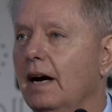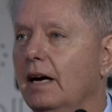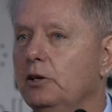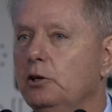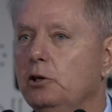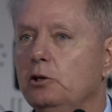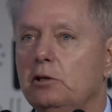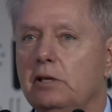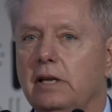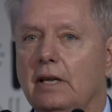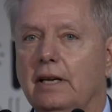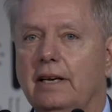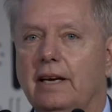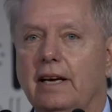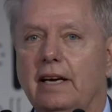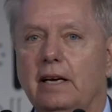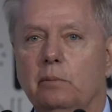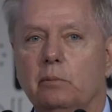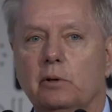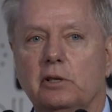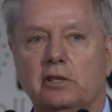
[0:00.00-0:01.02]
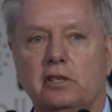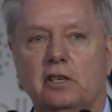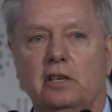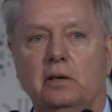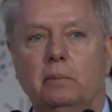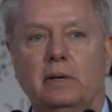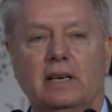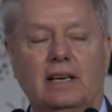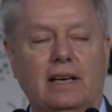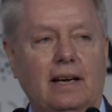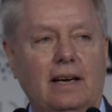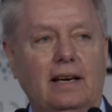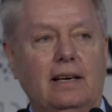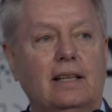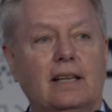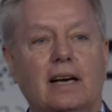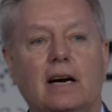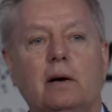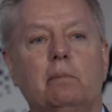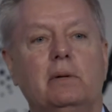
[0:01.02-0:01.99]
usually came with Senator McCain,
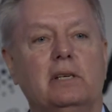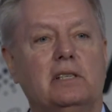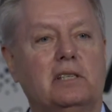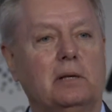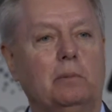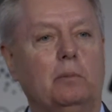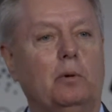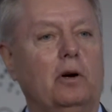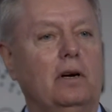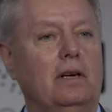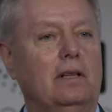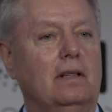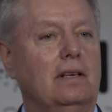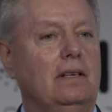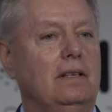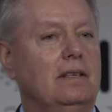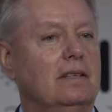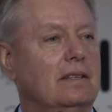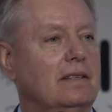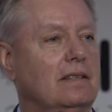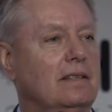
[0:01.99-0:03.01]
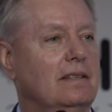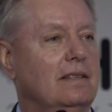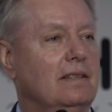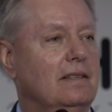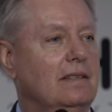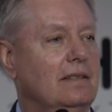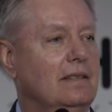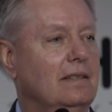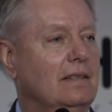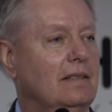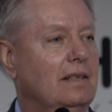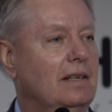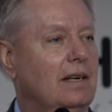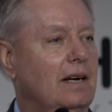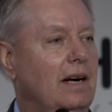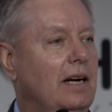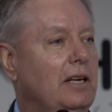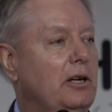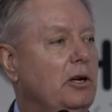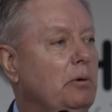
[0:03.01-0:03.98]
and I miss him greatly.
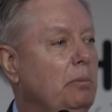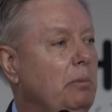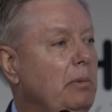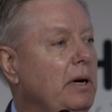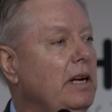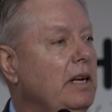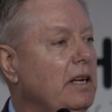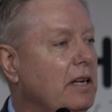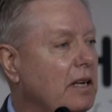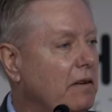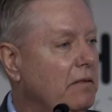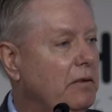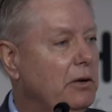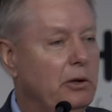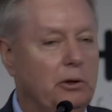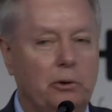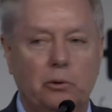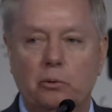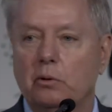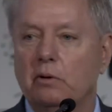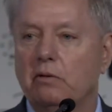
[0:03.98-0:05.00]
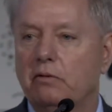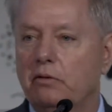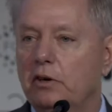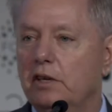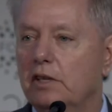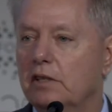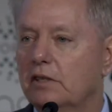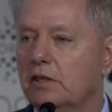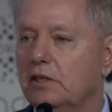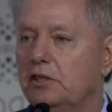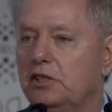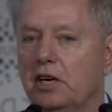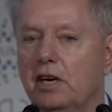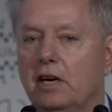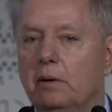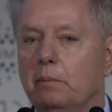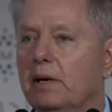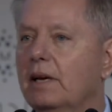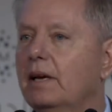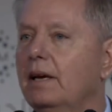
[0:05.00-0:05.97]
I know many of you were friends of
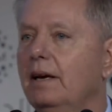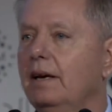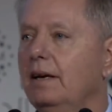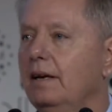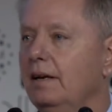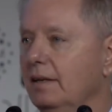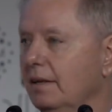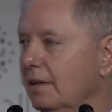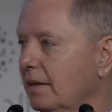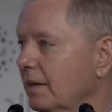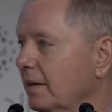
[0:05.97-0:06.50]
John McCain.